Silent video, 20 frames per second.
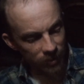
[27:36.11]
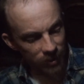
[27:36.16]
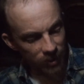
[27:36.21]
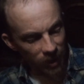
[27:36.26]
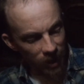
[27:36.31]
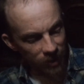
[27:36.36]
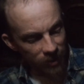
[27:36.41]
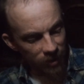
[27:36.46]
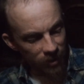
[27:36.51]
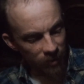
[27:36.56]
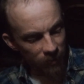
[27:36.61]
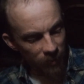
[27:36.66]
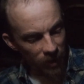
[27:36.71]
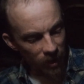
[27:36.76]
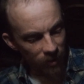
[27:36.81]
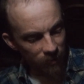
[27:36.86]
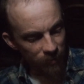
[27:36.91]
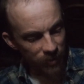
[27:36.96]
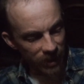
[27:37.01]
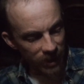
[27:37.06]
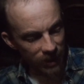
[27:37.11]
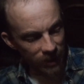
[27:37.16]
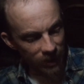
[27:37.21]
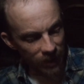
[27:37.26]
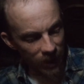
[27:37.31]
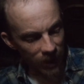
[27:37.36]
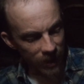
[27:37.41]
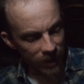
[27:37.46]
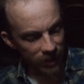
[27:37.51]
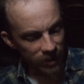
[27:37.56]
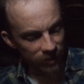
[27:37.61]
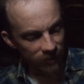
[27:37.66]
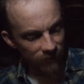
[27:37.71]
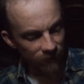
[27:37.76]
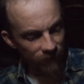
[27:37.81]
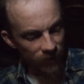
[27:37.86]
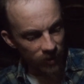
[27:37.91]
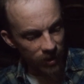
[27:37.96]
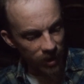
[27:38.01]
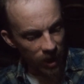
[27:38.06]
tired about being gassed
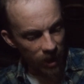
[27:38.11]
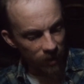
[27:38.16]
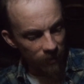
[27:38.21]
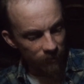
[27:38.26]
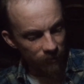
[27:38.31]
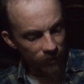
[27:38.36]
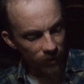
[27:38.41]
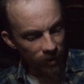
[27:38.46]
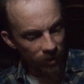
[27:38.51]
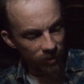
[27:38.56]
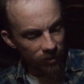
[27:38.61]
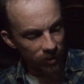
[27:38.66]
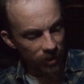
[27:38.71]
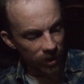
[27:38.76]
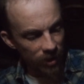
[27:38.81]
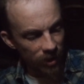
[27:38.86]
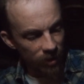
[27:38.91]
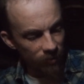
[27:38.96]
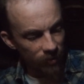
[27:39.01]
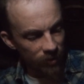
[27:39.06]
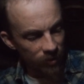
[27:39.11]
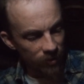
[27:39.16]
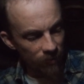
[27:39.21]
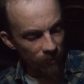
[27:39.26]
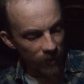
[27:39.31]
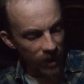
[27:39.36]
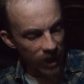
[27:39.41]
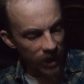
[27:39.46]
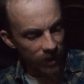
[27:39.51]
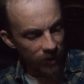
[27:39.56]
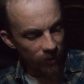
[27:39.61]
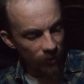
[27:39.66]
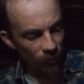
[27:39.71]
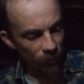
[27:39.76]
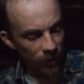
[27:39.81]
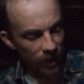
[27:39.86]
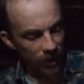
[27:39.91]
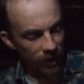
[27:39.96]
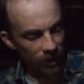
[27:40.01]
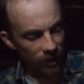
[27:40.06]
for not agreeing with the man in the
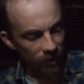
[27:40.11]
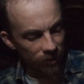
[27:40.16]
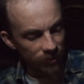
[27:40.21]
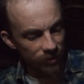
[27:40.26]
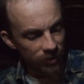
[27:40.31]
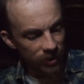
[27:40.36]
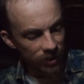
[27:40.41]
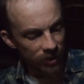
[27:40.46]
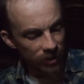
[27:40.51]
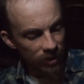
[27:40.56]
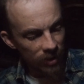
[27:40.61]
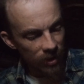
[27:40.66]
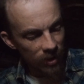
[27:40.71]
White House.